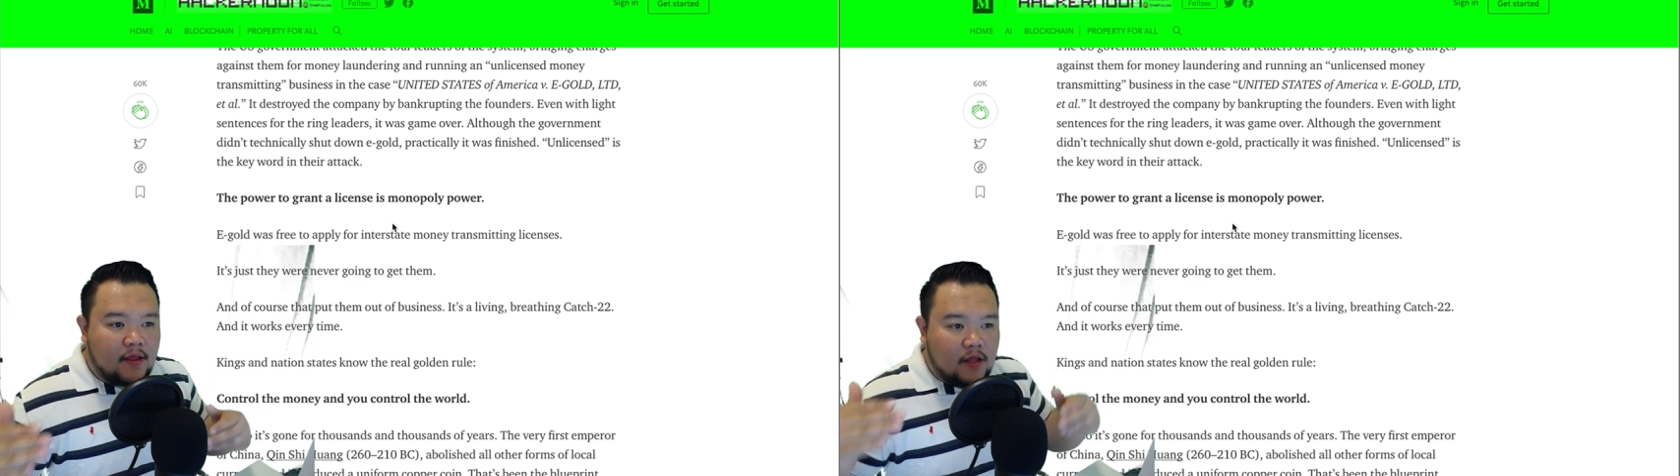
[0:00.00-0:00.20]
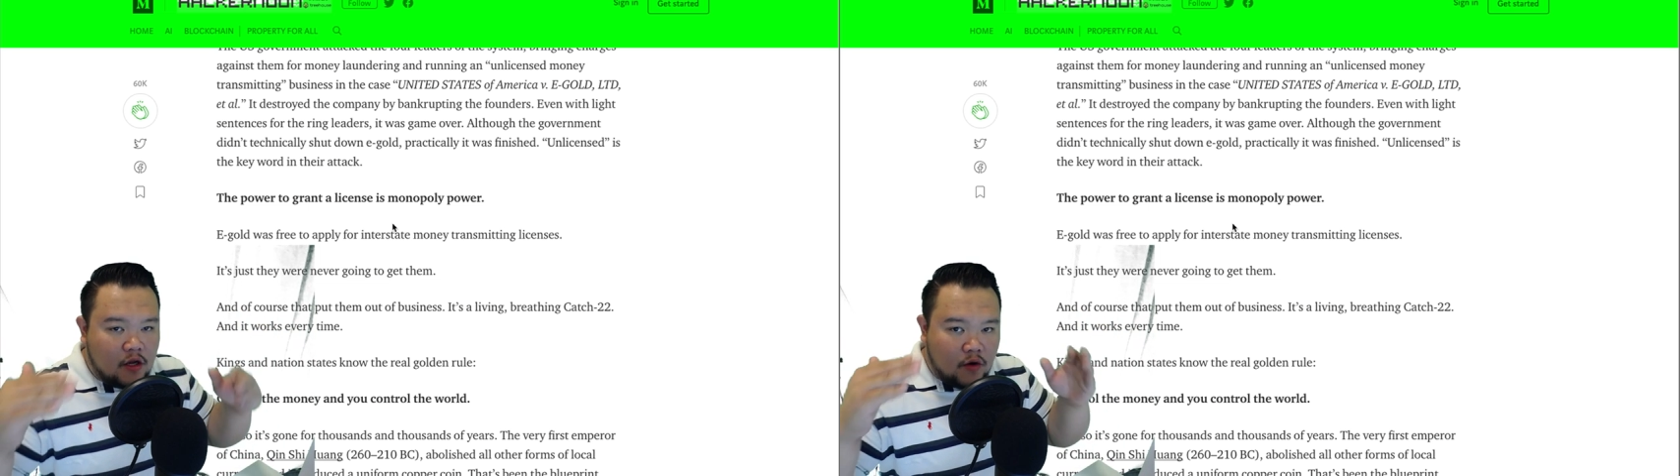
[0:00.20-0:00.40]

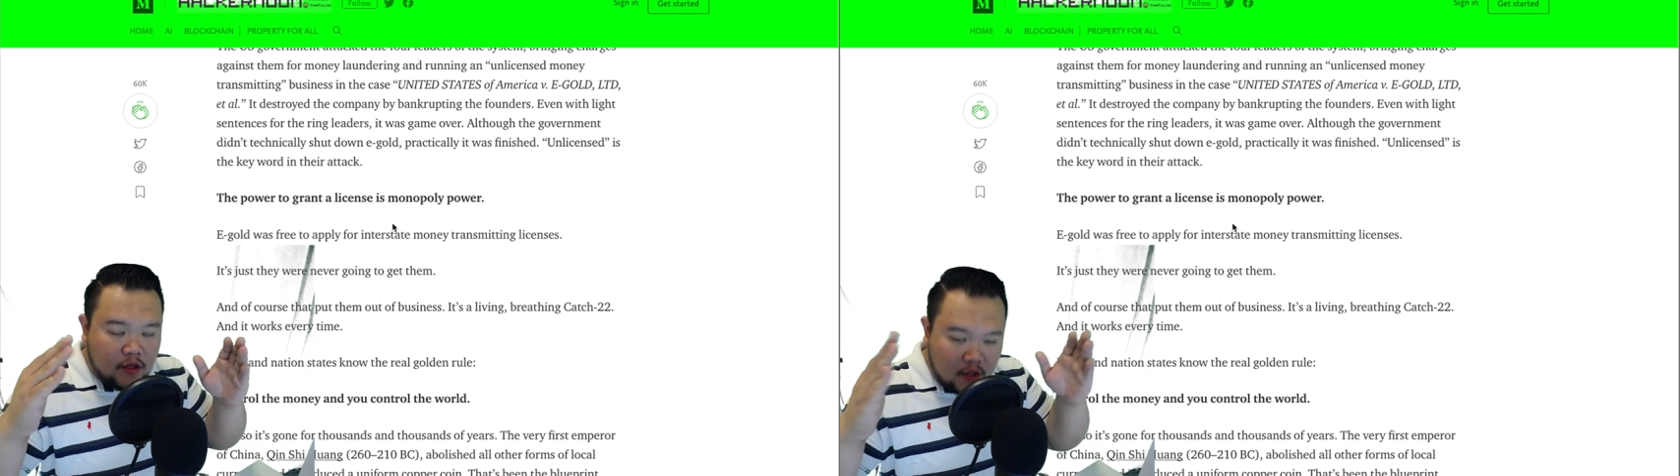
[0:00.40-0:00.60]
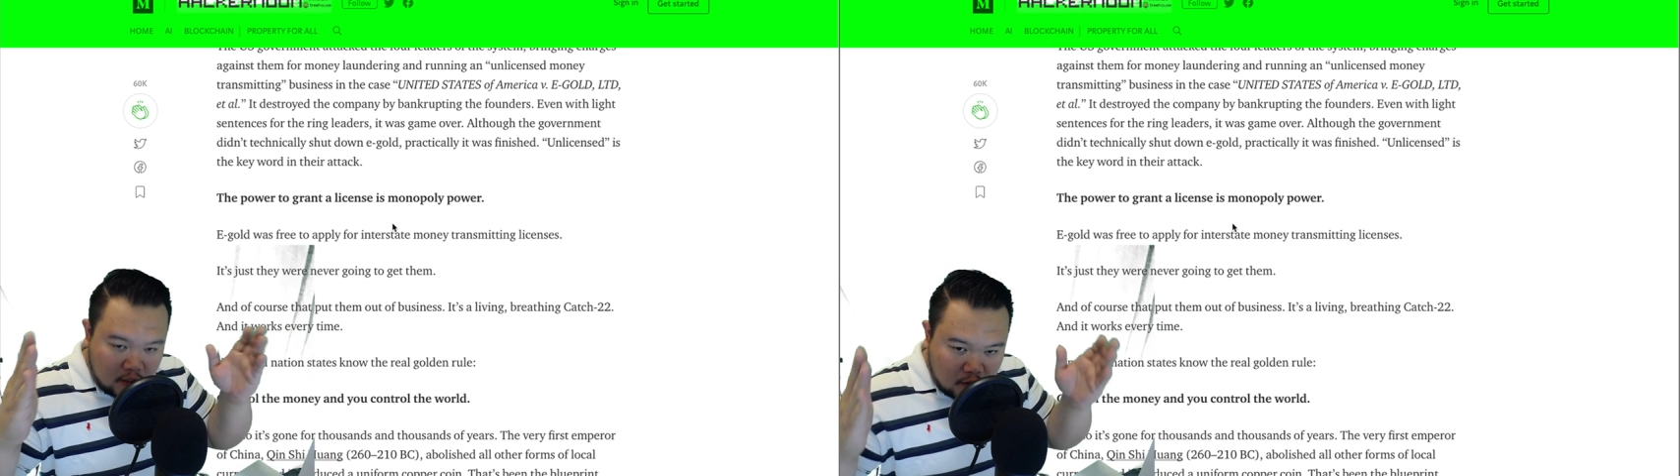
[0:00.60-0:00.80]

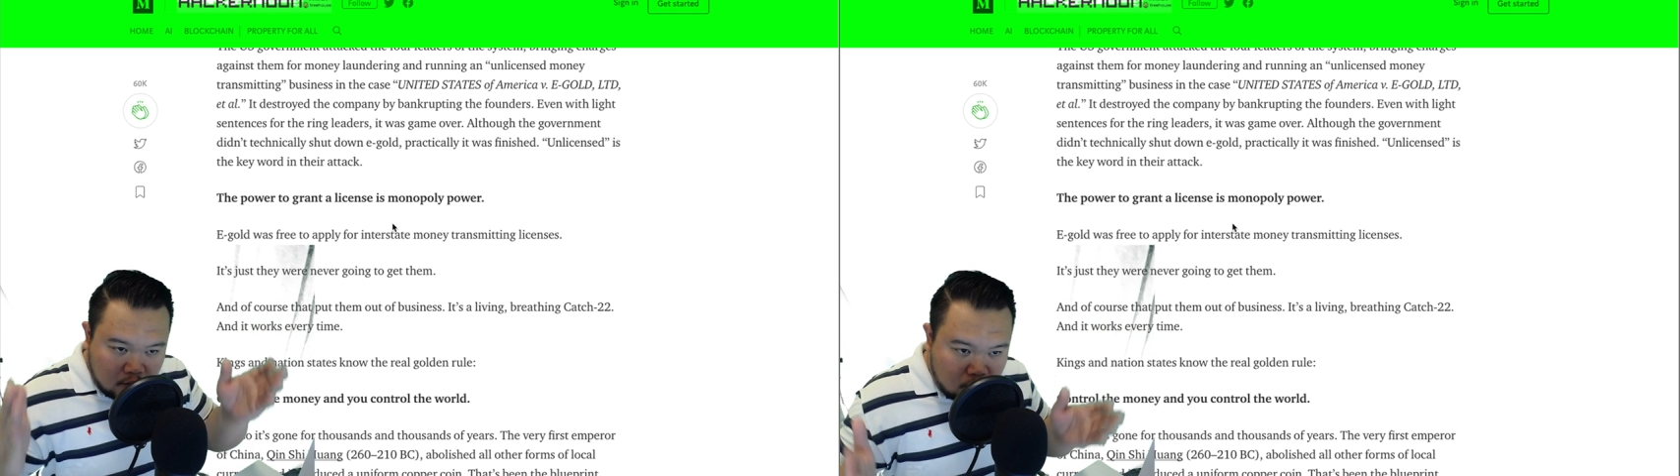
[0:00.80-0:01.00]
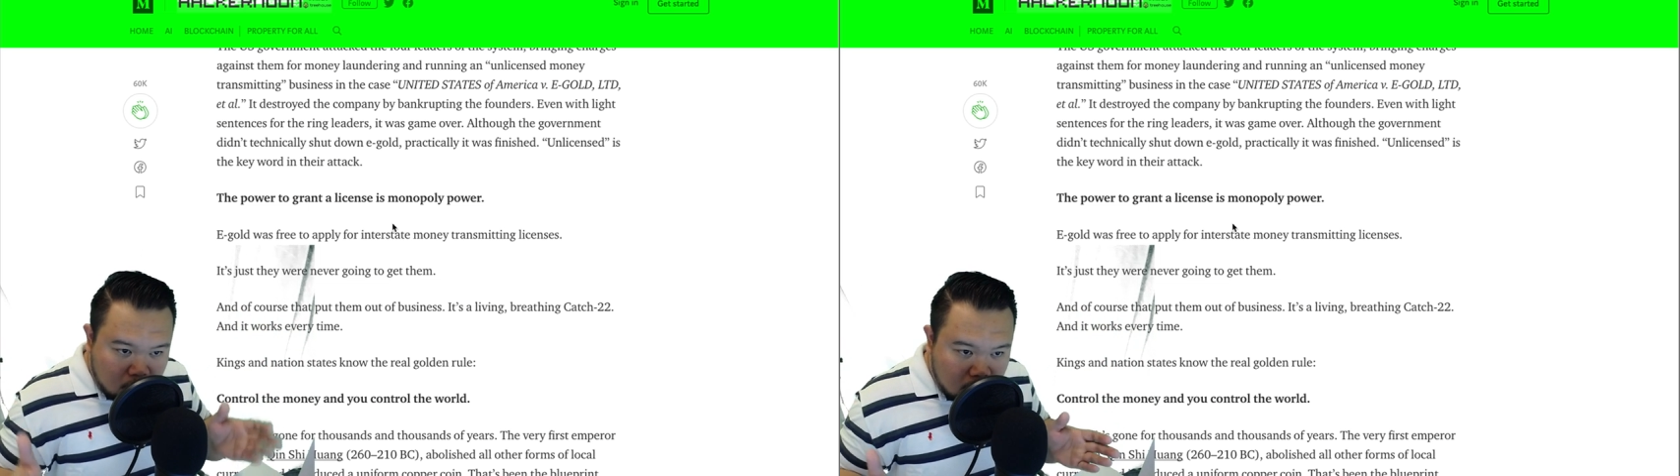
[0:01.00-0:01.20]
and you know it
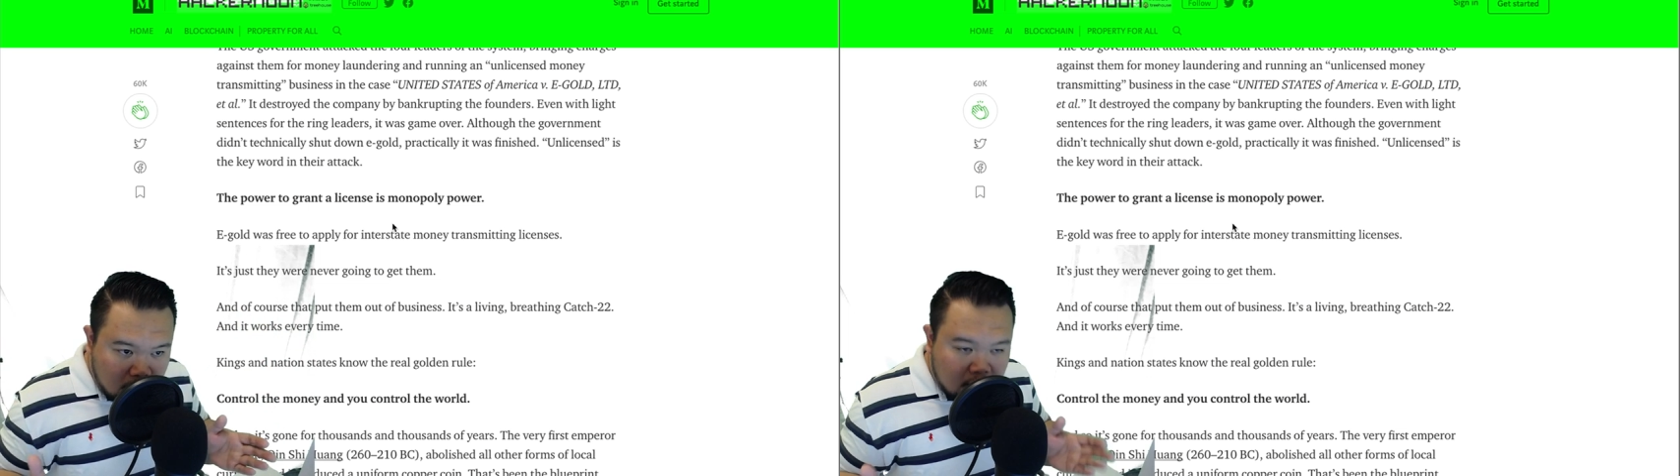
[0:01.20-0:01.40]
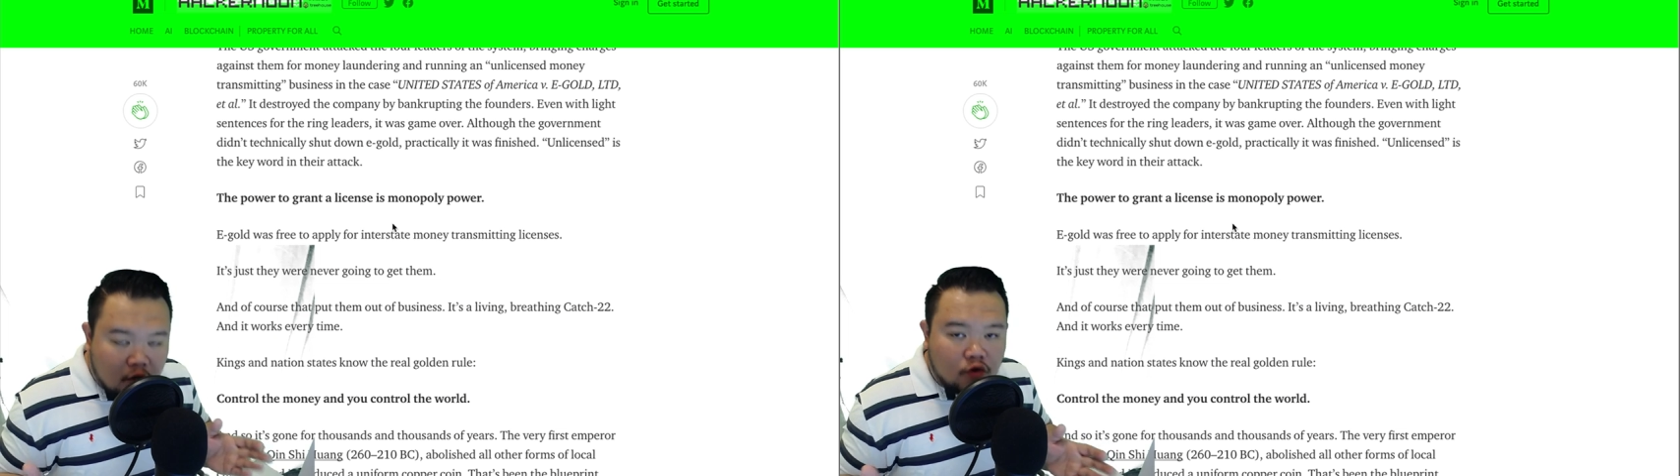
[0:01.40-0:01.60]
it
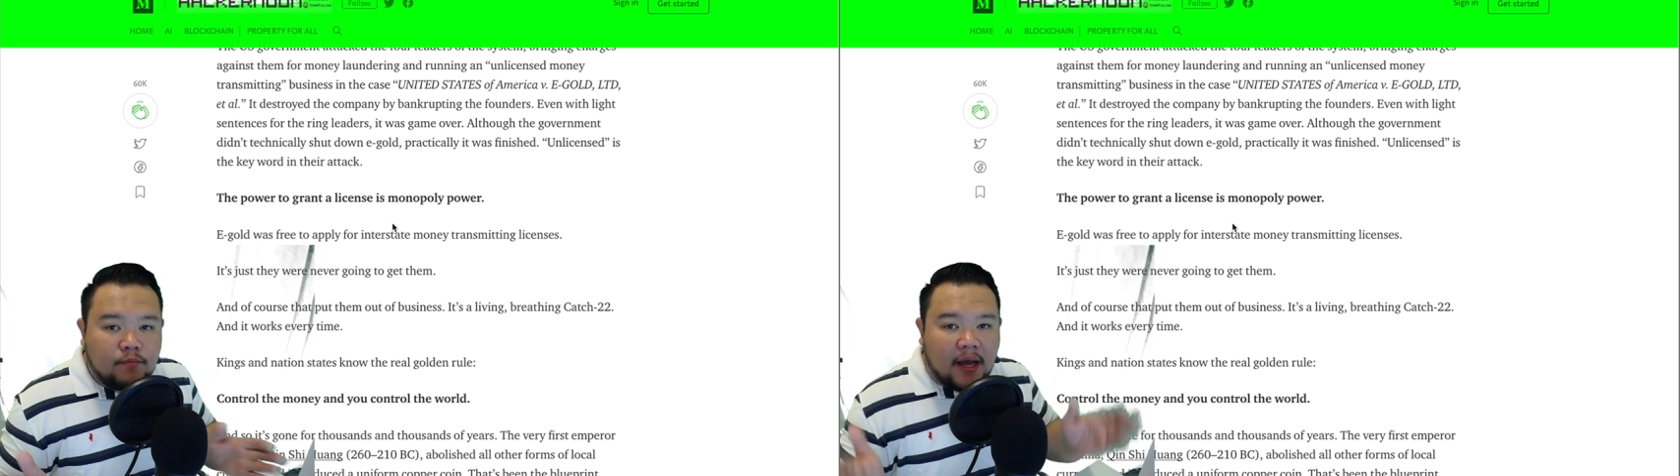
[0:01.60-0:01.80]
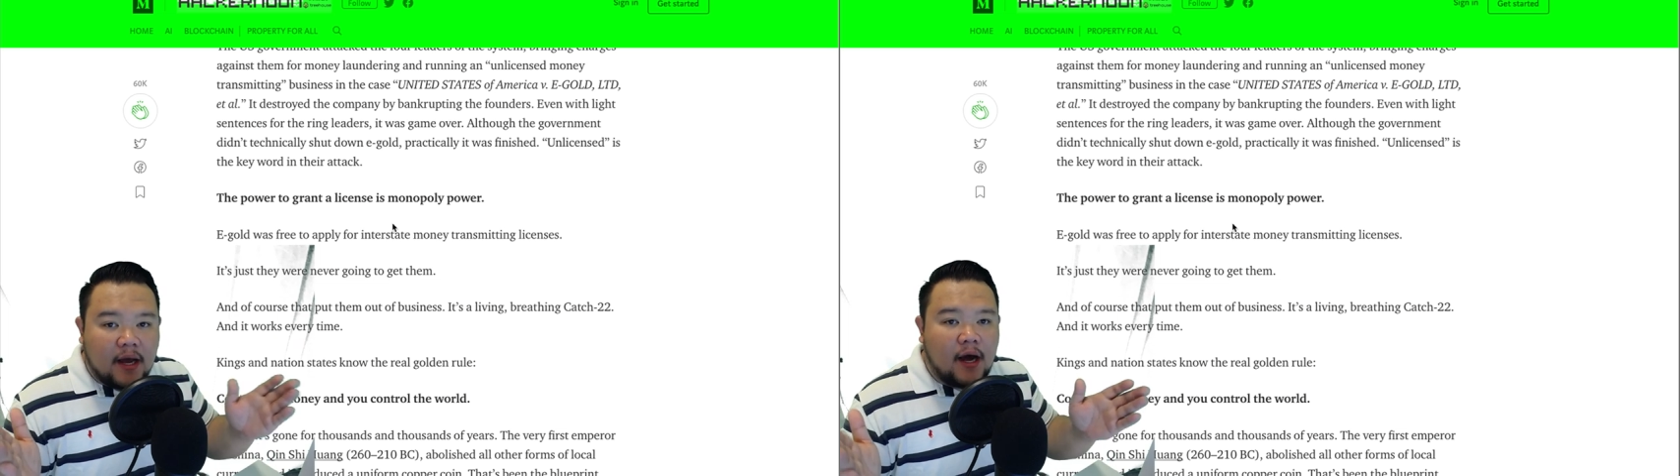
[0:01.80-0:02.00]

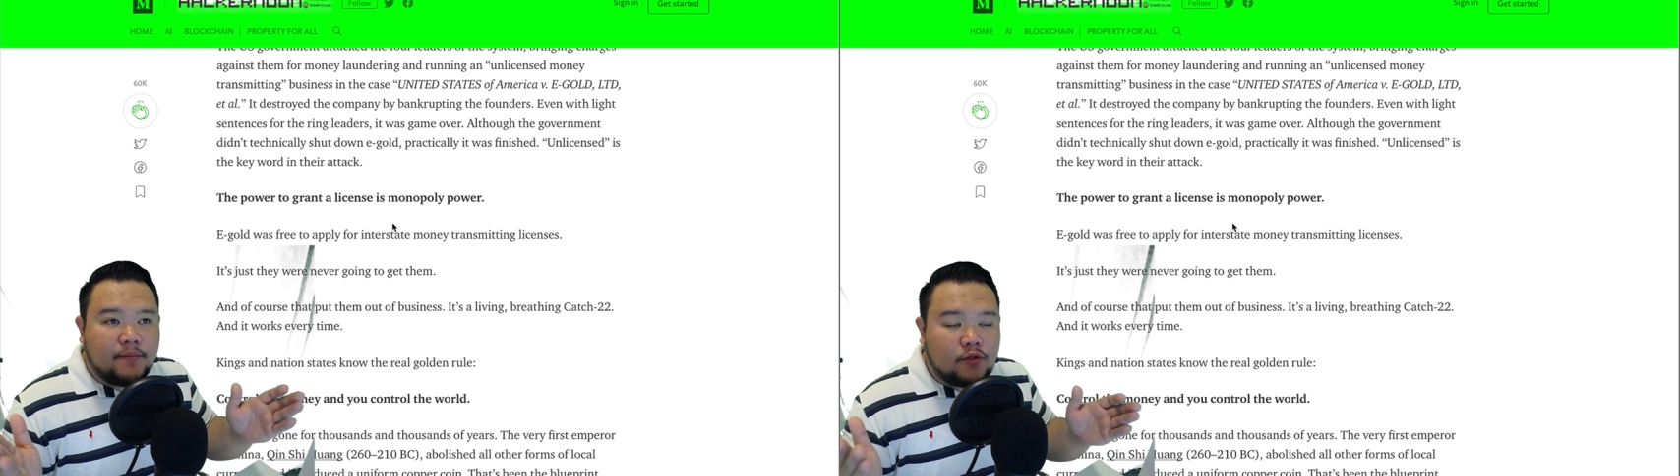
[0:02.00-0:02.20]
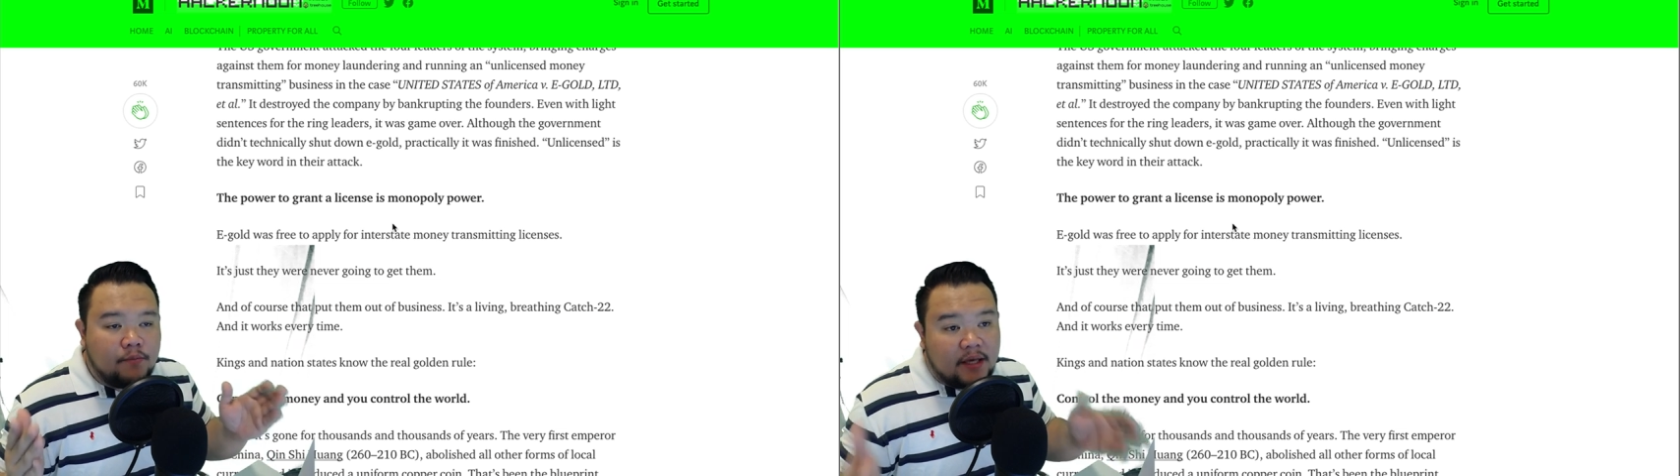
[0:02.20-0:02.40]
it goes
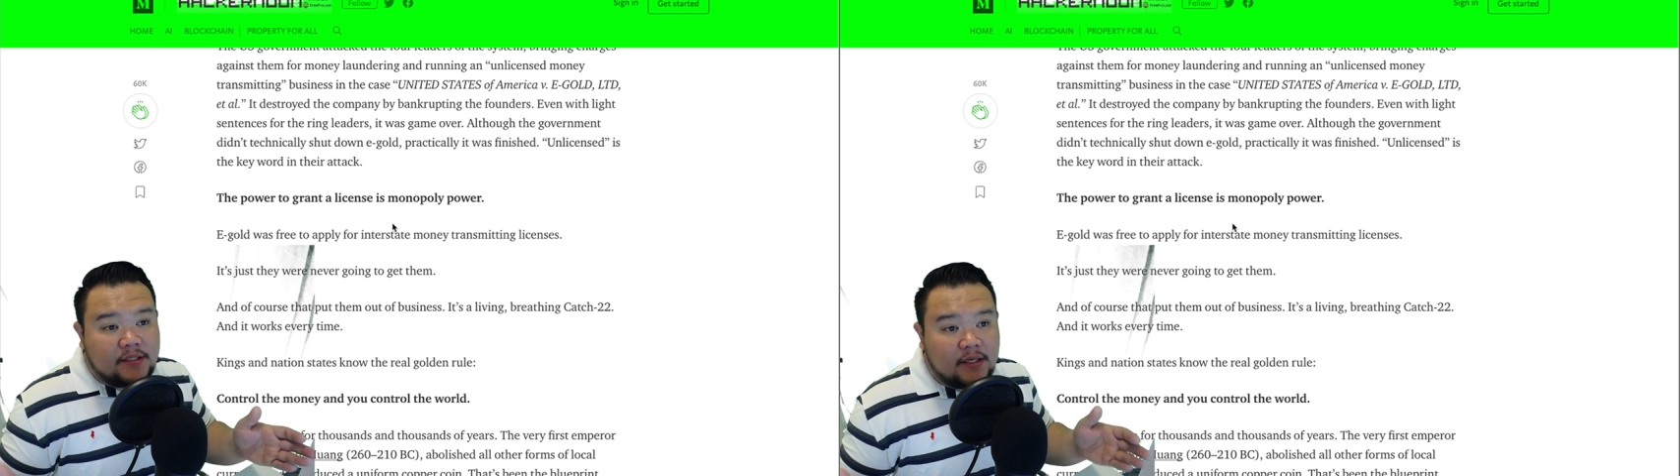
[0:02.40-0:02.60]
back up.